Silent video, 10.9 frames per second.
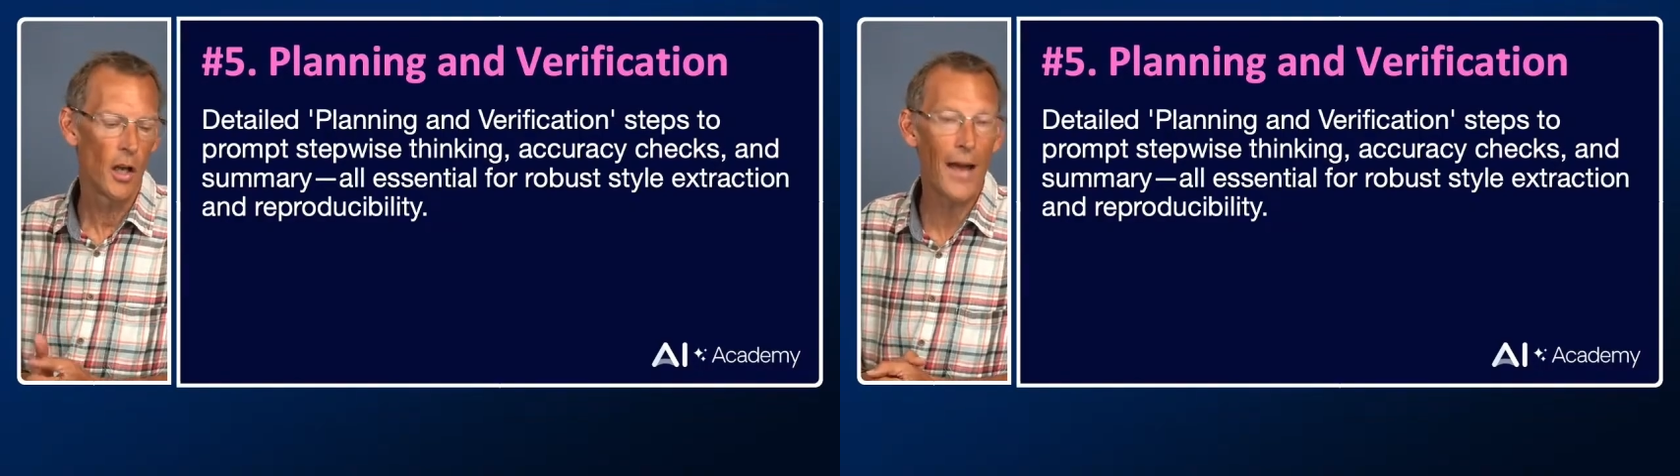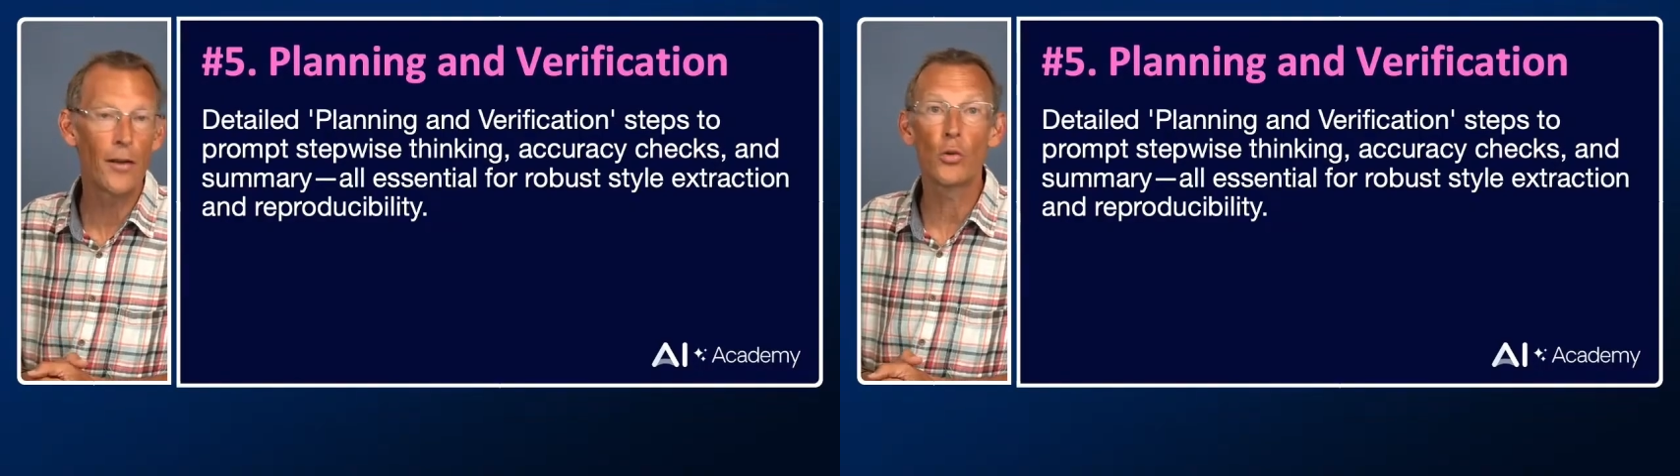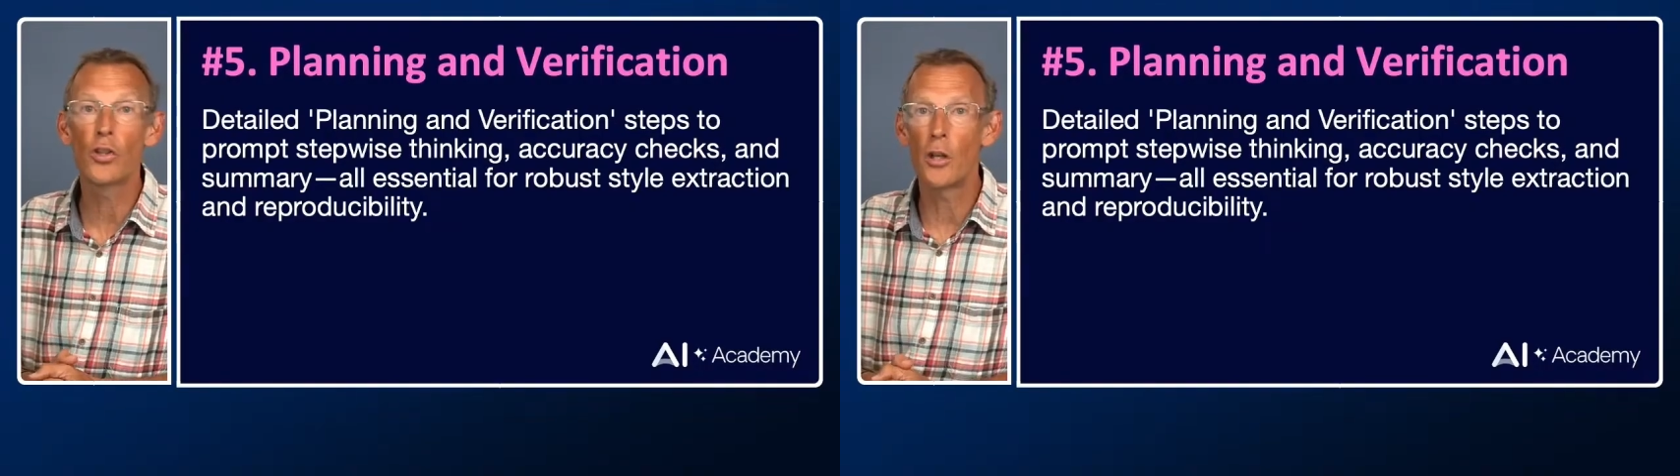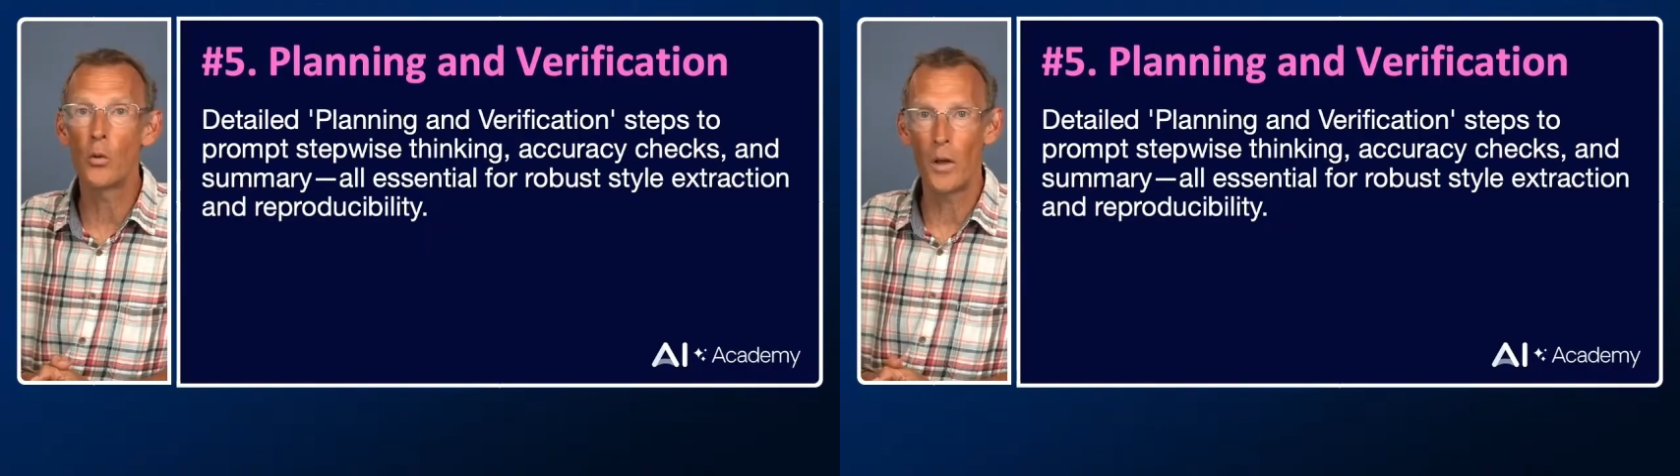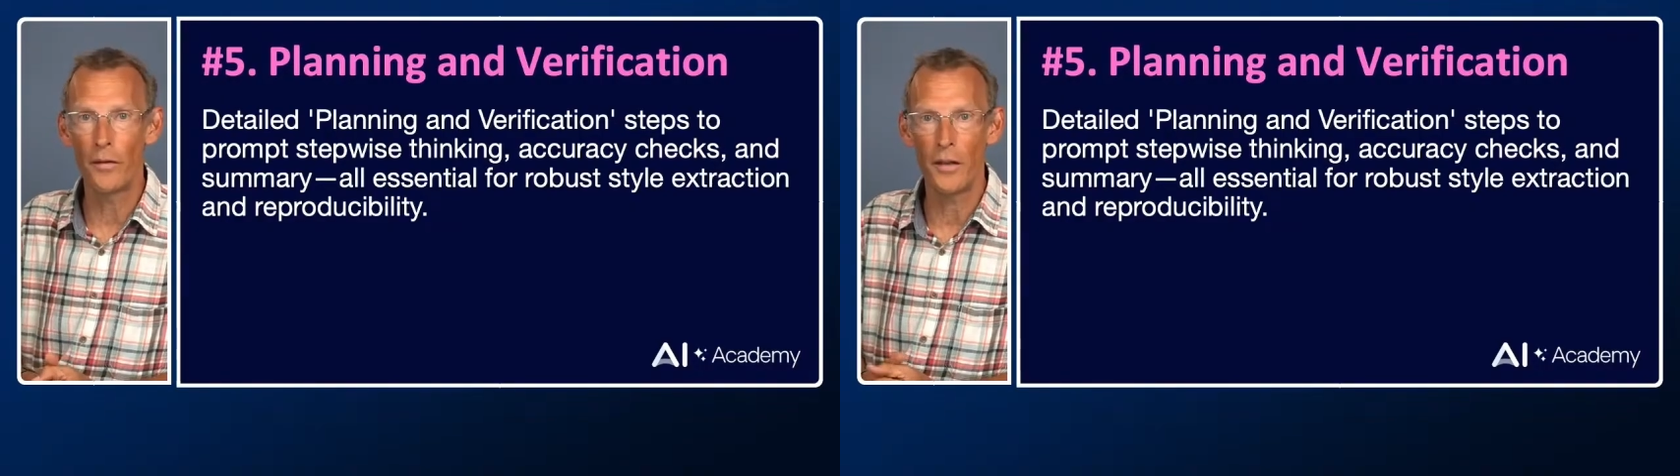and also
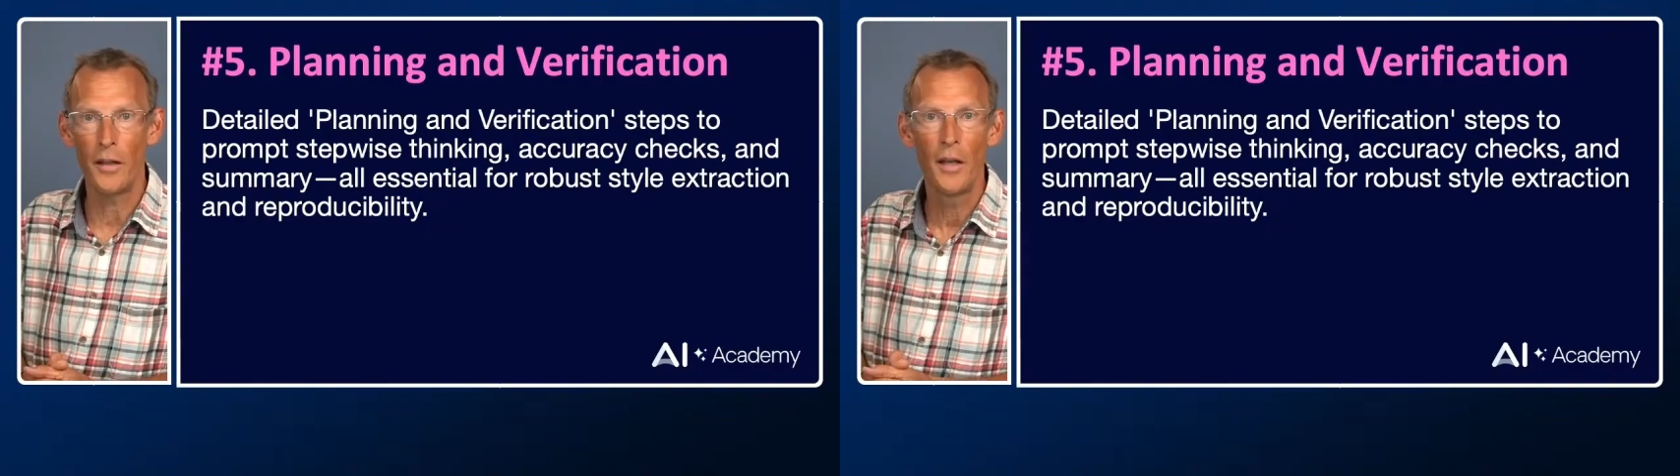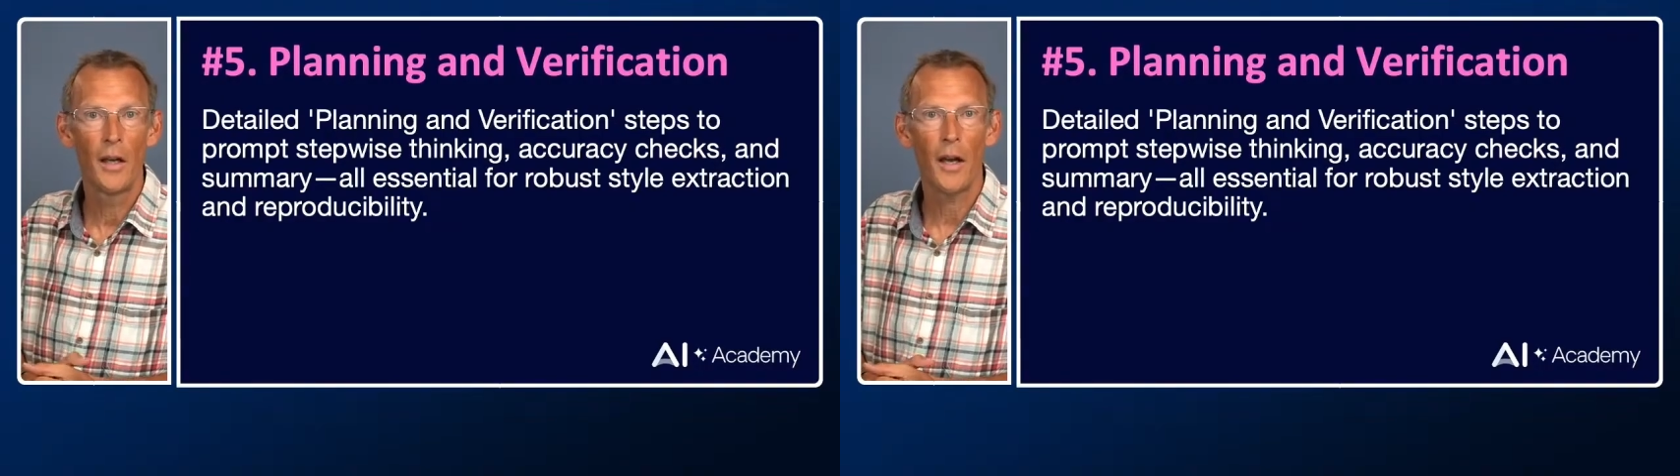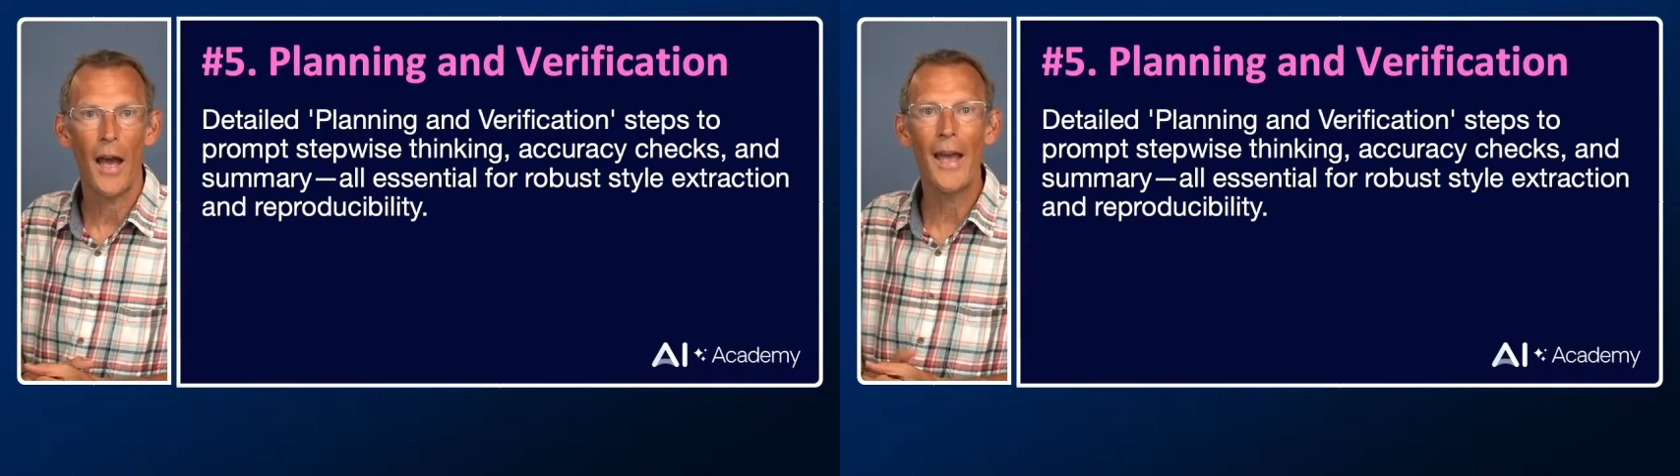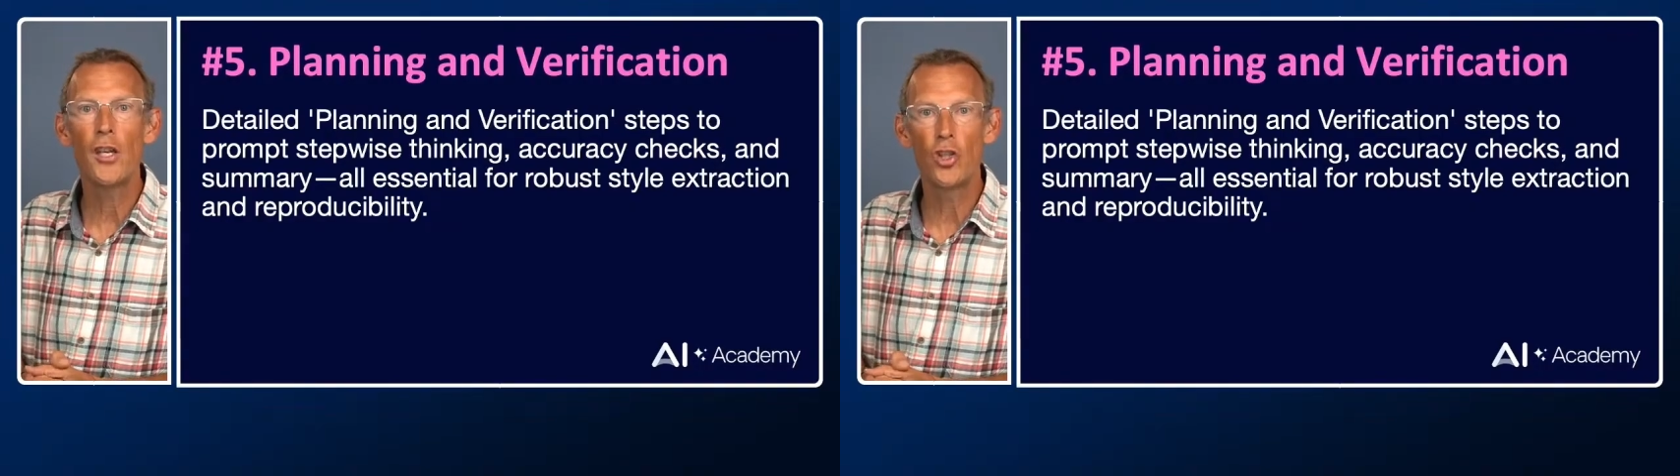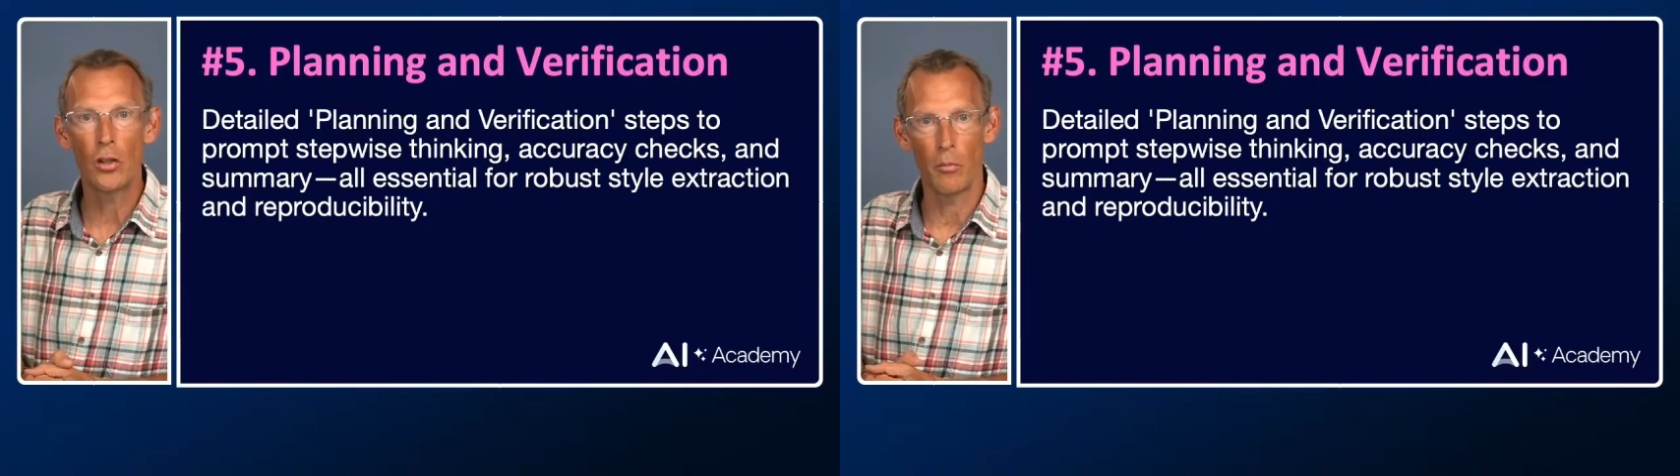with the
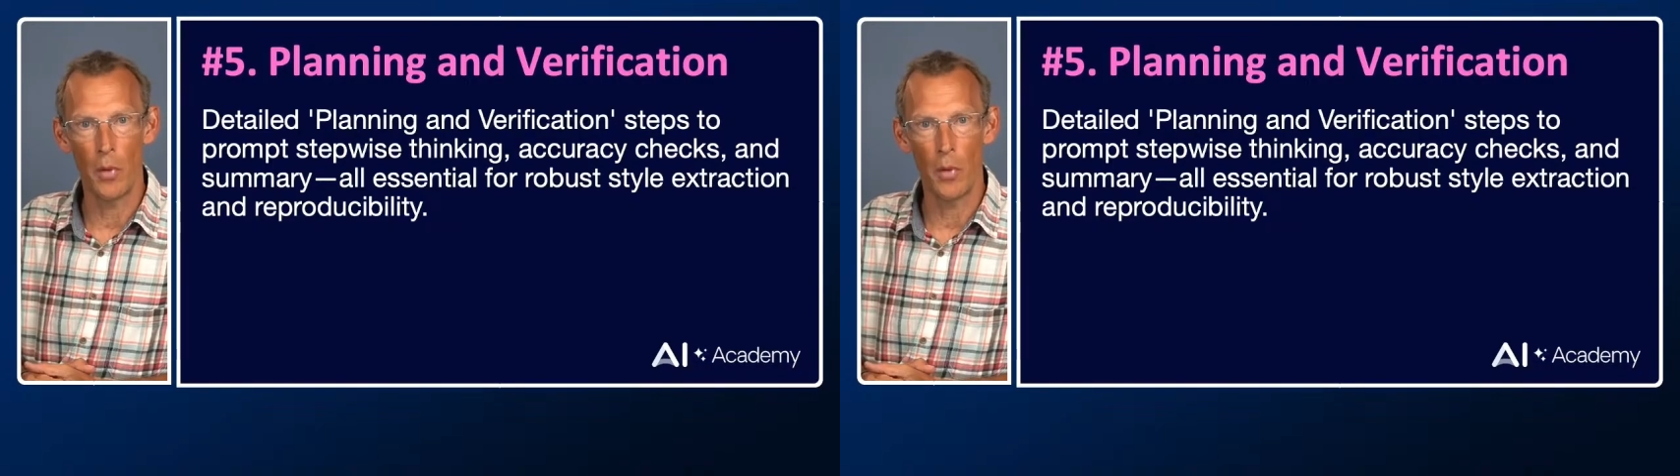agent